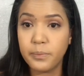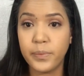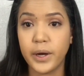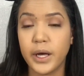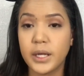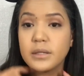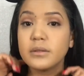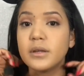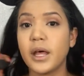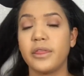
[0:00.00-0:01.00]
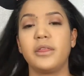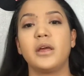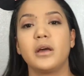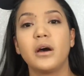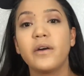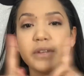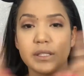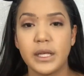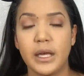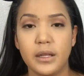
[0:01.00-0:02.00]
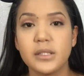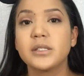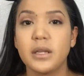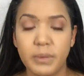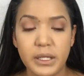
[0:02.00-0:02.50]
but nothing, obviously it's going to